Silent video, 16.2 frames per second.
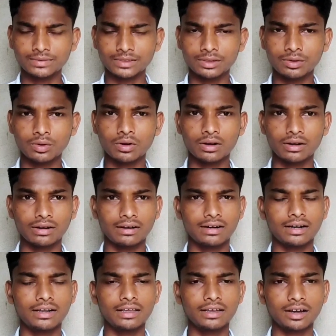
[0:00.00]

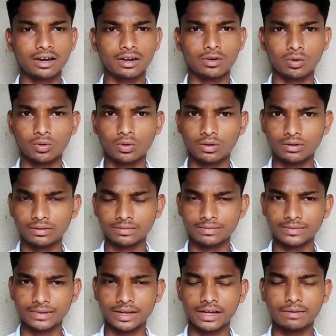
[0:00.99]
learning alone
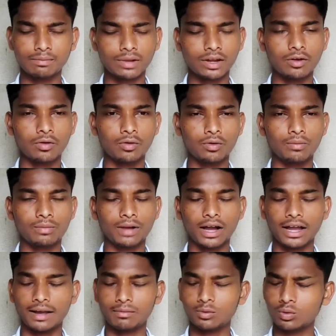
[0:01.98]
at my home. I
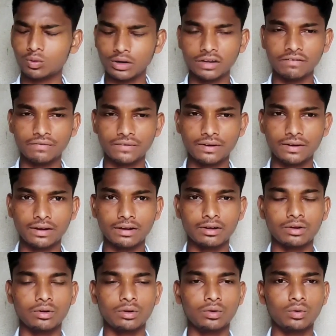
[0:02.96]
have no any
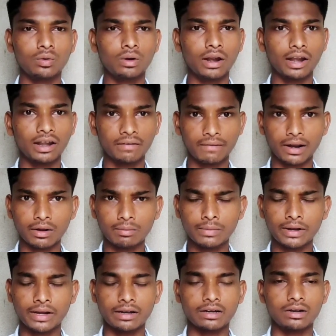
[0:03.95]
friend, no
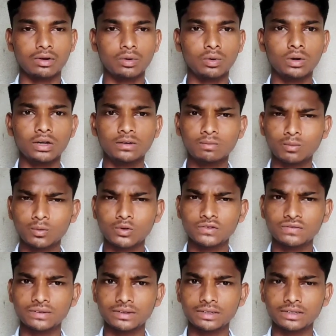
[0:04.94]
environment, no
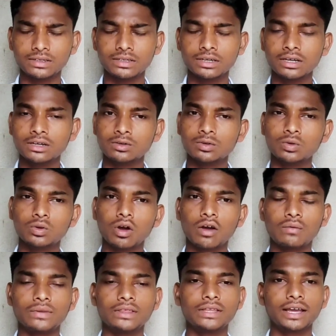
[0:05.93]
atmosphere to
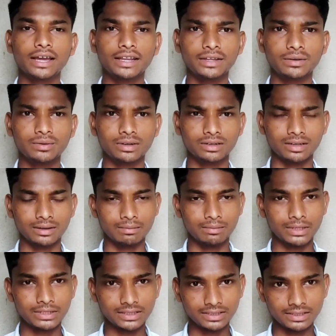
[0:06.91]
talk with anyone.
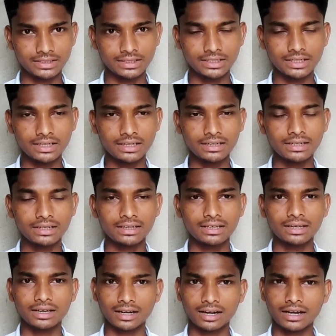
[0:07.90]
But still,
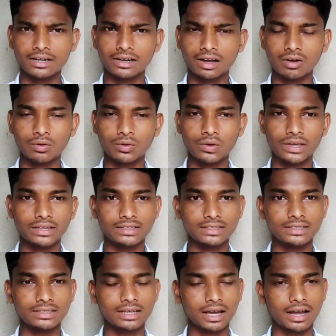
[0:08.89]
right now you can
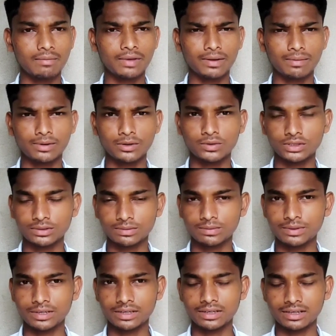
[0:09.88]
see I'm able to
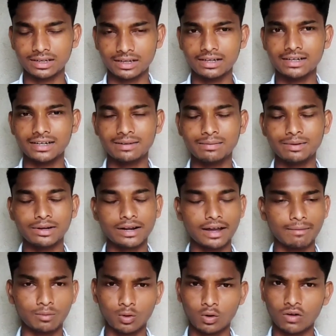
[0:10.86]
speak little bit.
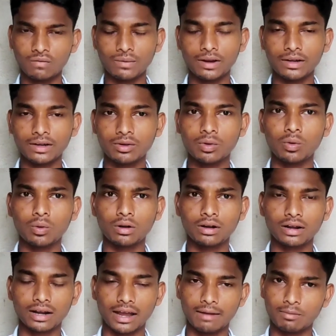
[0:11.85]
I'm not very
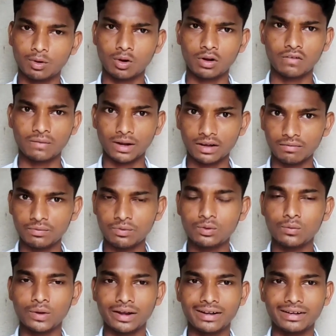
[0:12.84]
good. I'm not very
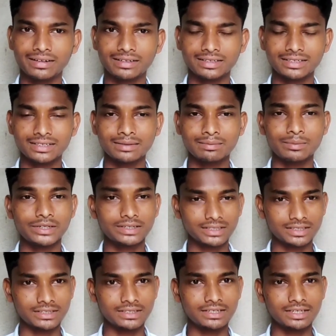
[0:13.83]
fluent, but
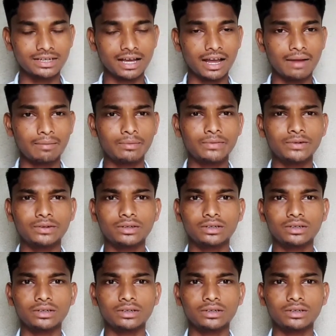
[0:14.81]
still I'm,